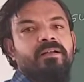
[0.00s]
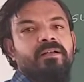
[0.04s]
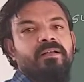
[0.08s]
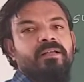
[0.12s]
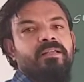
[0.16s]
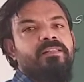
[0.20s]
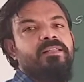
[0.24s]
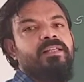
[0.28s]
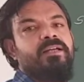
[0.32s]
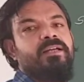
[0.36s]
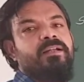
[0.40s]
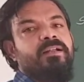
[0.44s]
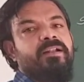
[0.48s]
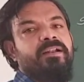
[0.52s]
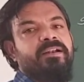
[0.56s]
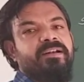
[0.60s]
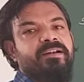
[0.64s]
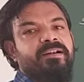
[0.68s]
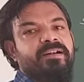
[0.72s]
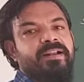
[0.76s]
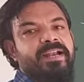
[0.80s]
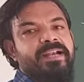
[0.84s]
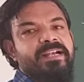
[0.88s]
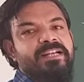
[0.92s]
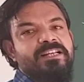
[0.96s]
In the
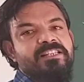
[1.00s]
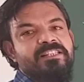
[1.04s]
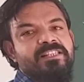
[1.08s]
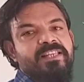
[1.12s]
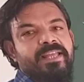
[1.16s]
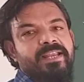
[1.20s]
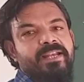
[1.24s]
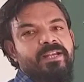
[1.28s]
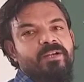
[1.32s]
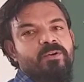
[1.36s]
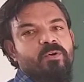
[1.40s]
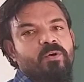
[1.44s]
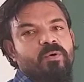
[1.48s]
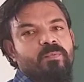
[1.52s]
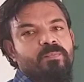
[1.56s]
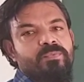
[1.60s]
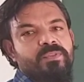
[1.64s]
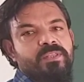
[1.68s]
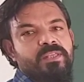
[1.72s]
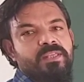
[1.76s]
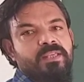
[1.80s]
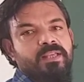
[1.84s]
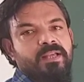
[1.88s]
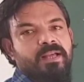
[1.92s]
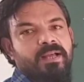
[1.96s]
right side of
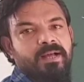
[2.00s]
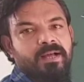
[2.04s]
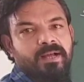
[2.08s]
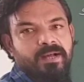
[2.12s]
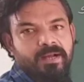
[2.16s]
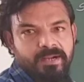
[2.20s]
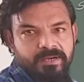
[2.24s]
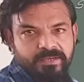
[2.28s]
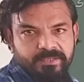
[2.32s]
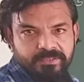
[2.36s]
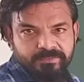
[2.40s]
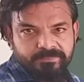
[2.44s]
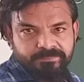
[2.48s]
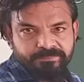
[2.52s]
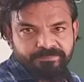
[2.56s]
the heart.